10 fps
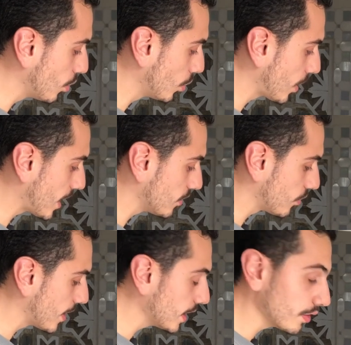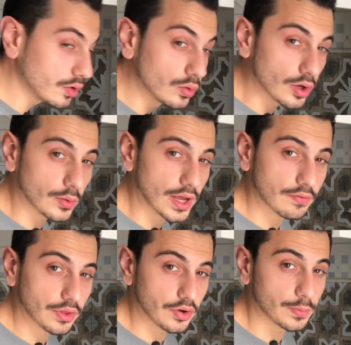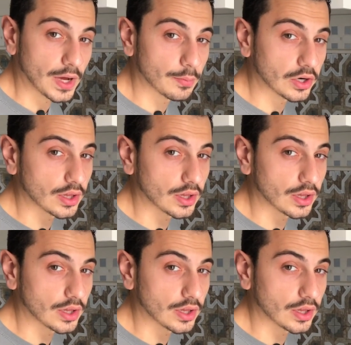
That it's ready if you don't have a thermometer.